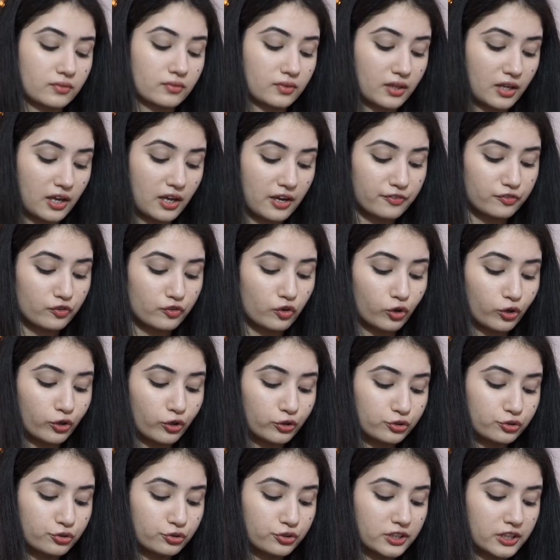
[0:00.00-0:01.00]
I
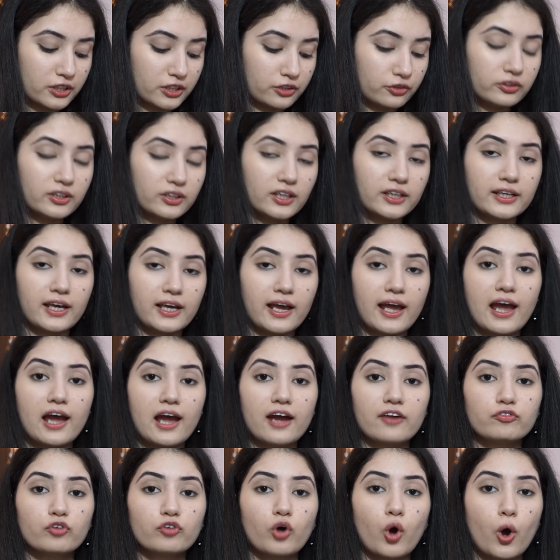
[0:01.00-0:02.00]
forgot to tell you that I
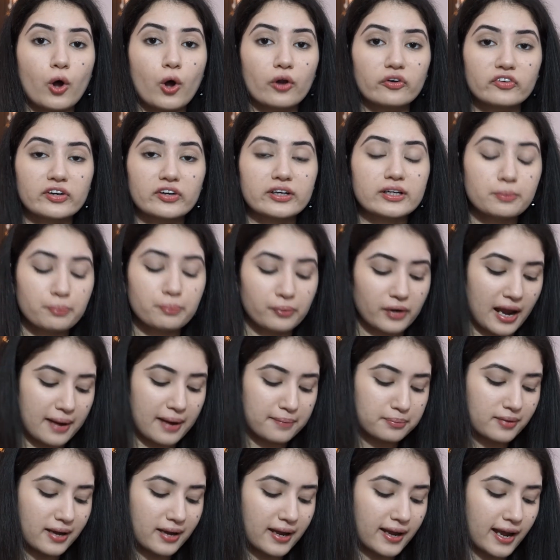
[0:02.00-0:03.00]
have already primed
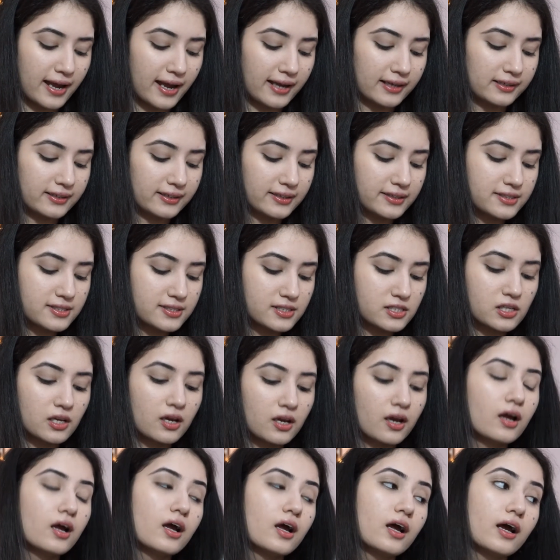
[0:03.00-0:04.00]
my eyelids
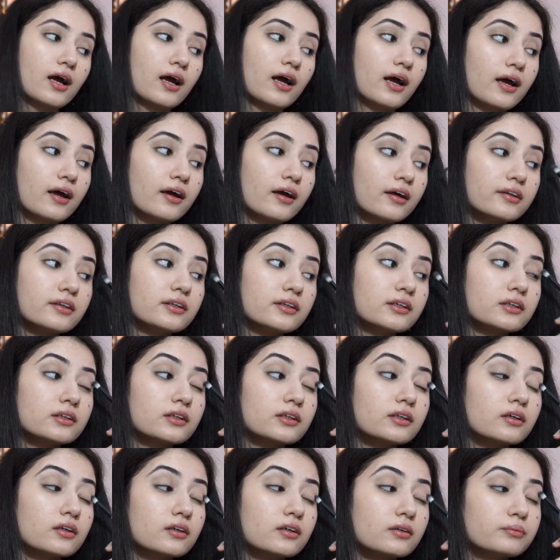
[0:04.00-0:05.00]
and
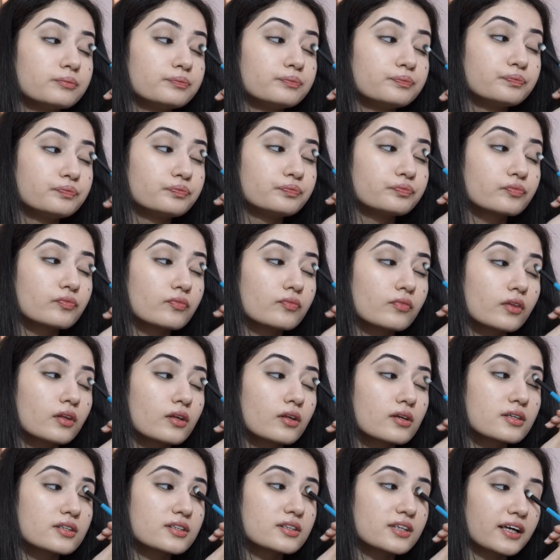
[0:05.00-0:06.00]

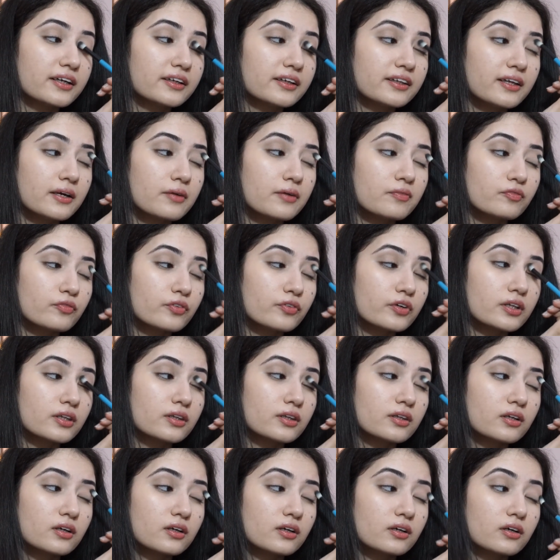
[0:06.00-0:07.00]
set them with
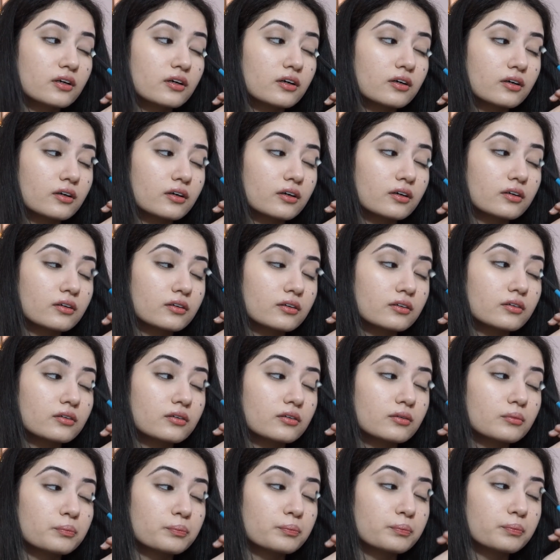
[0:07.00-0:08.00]
the
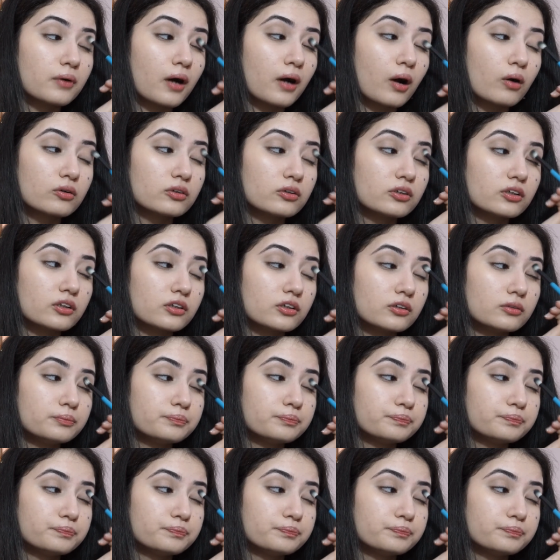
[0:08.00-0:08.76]
powder.